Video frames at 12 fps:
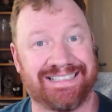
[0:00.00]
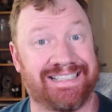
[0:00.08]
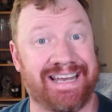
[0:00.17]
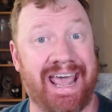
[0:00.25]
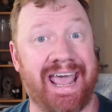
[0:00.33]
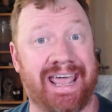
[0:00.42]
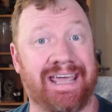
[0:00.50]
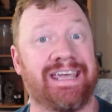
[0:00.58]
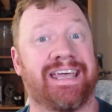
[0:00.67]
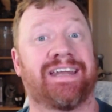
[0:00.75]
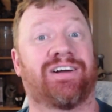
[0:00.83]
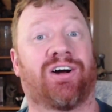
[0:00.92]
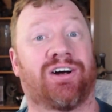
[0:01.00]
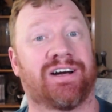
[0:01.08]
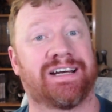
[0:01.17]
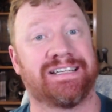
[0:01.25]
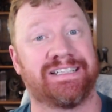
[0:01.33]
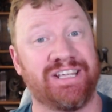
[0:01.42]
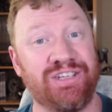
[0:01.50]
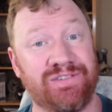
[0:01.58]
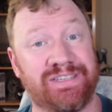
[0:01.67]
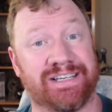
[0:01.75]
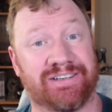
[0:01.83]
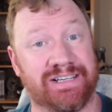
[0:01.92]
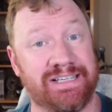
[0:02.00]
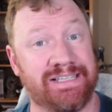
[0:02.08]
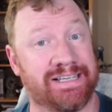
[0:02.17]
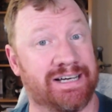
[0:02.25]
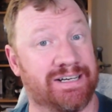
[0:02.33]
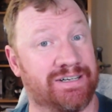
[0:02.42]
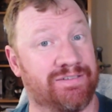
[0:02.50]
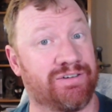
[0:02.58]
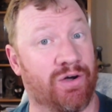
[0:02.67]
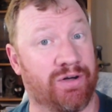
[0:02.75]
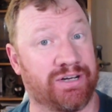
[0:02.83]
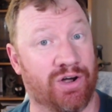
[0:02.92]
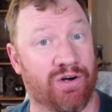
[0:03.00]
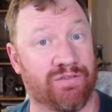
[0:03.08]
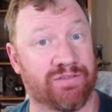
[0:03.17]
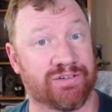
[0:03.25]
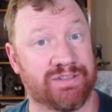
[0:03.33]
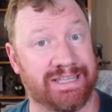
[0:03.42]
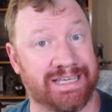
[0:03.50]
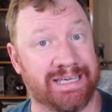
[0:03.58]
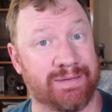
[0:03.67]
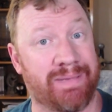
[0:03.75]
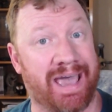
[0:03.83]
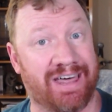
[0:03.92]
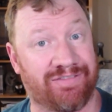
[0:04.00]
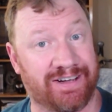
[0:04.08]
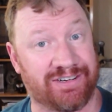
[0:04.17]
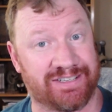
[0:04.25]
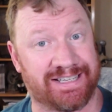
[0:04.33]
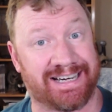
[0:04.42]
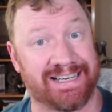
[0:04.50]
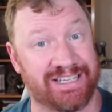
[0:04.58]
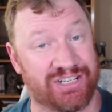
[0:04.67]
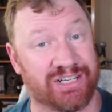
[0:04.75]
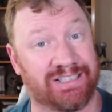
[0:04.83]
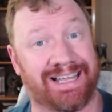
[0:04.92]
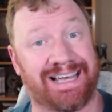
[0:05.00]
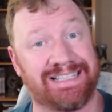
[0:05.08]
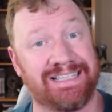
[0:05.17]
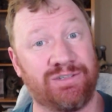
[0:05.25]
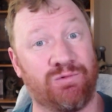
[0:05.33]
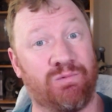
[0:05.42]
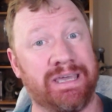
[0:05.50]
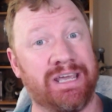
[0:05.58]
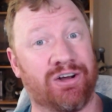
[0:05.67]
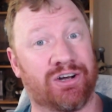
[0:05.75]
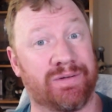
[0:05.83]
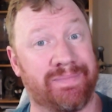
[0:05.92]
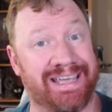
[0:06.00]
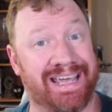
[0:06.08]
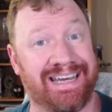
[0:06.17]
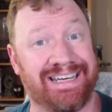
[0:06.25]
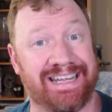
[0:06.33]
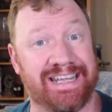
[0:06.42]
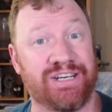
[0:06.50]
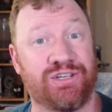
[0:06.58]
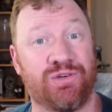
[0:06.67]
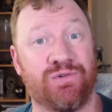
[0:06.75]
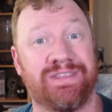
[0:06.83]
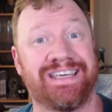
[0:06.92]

Today, in our continued series of going over the Pathfinder 2nd Edition classes, we are going to be getting into the